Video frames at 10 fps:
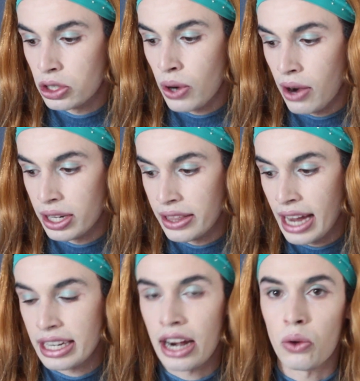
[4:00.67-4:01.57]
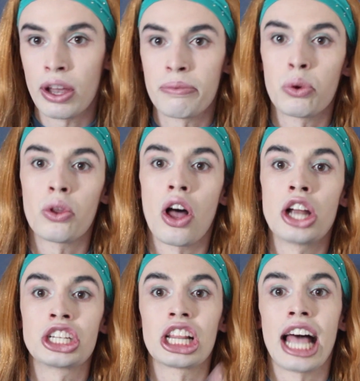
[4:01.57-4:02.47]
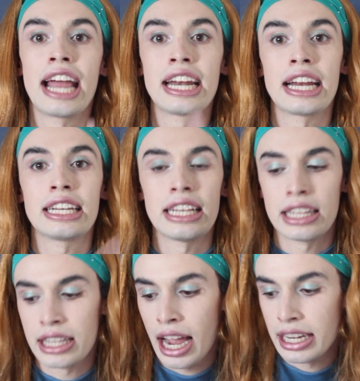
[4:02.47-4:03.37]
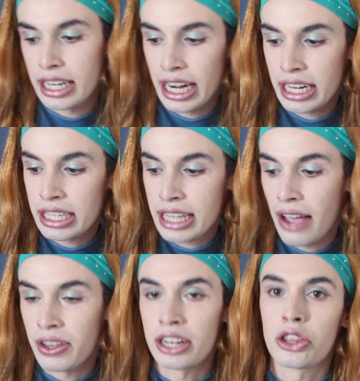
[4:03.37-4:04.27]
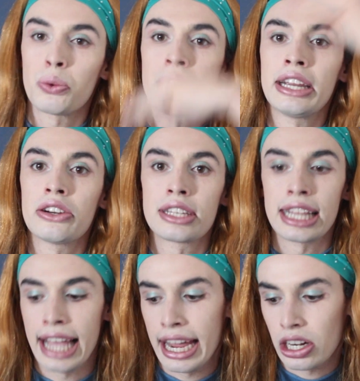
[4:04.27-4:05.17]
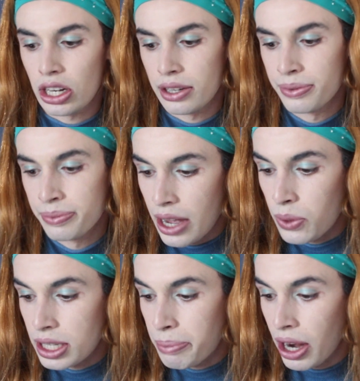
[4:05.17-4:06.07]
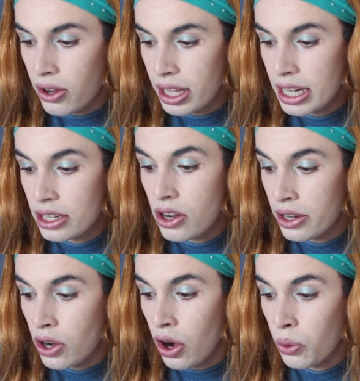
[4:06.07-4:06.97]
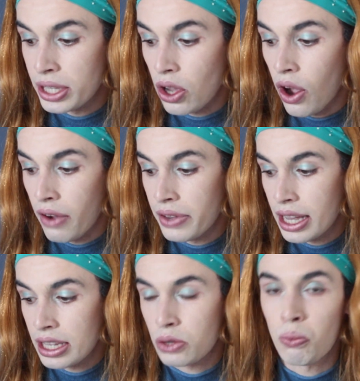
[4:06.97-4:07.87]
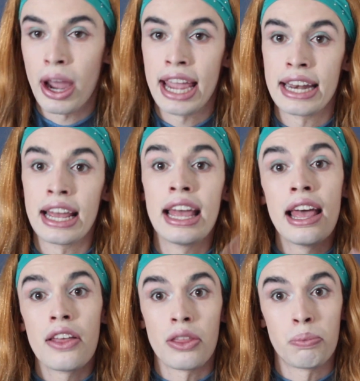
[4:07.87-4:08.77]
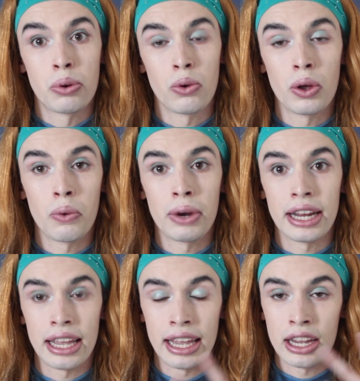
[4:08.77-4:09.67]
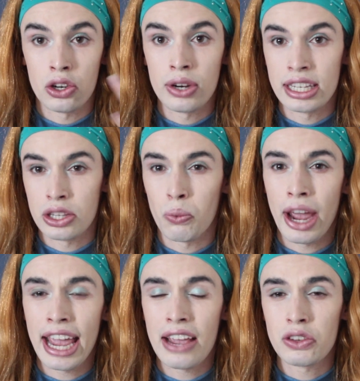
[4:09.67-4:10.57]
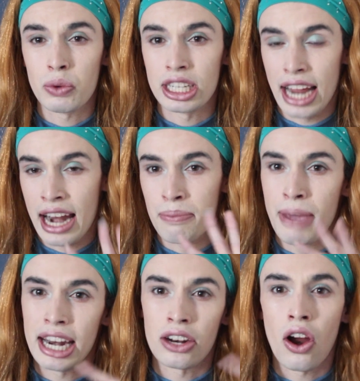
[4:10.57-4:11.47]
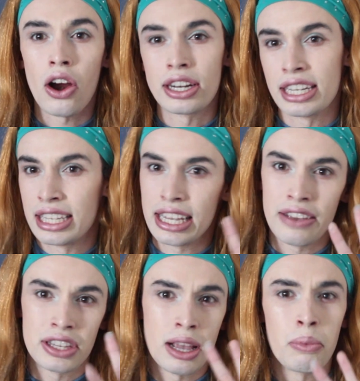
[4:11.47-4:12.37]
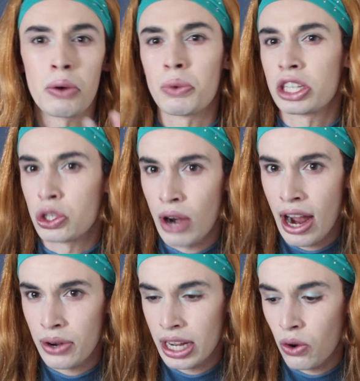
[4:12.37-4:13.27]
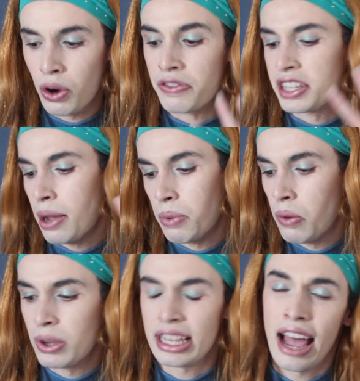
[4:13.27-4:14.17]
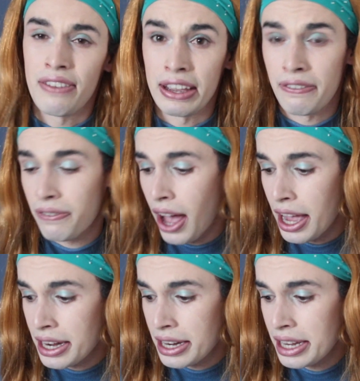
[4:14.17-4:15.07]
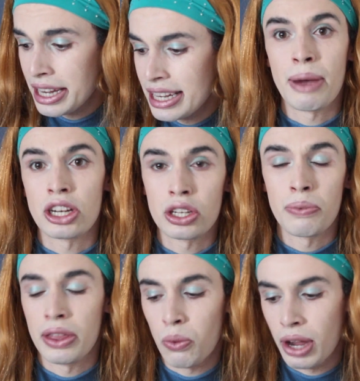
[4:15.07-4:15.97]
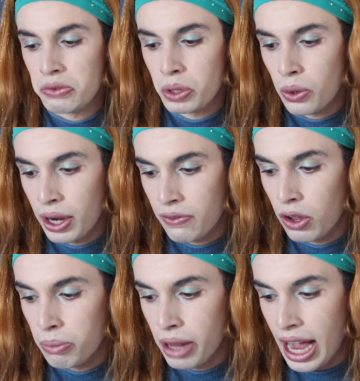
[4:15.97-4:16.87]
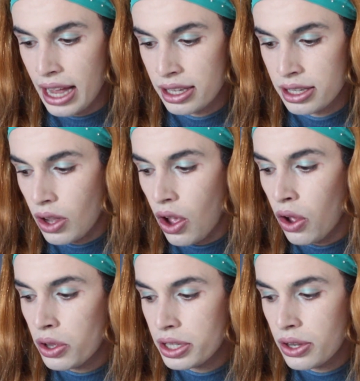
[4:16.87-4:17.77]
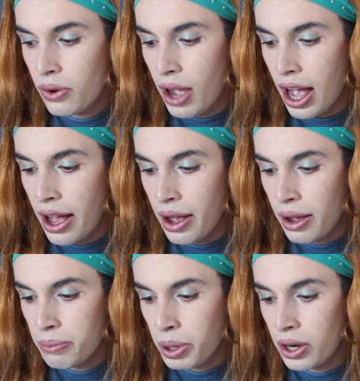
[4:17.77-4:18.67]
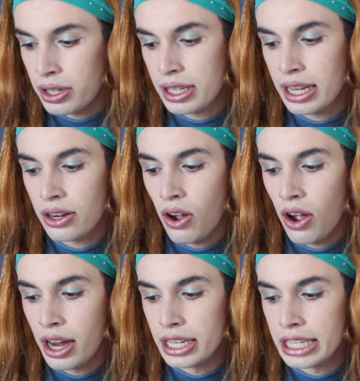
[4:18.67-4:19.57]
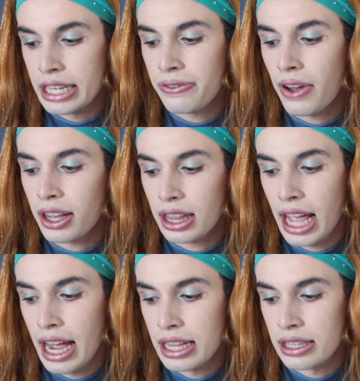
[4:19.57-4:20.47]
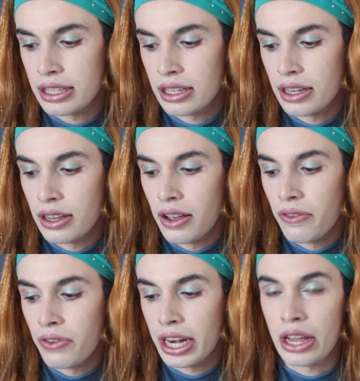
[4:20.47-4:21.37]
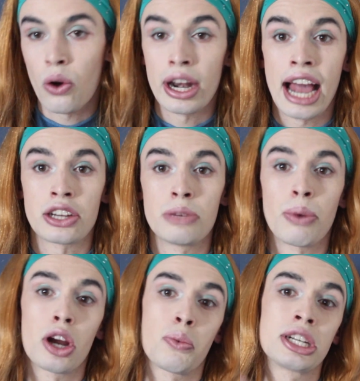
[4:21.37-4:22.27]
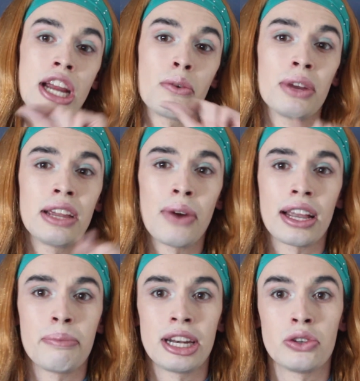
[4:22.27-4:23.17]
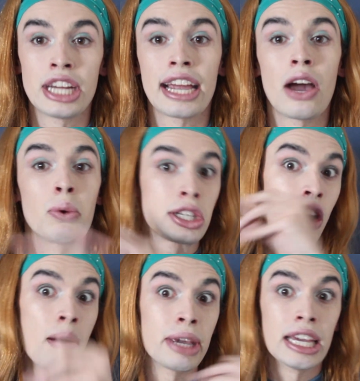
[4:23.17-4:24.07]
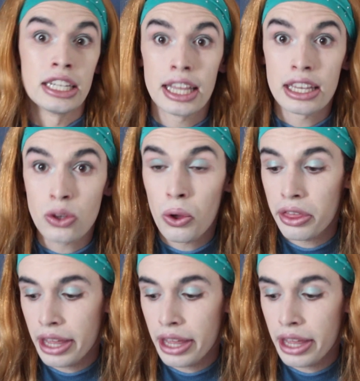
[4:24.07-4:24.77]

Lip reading: drowned in that tidal wave pool on July 19, 1987, 3 years later. It was apparently not always obvious when the pool would increase the waves, and it made it hard to see if someone was drowning or if someone was having fun, especially when the waves were going full blast. Also, a person on Defunct Land's video on Action Park, which I really recommend you check out, which got me into this whole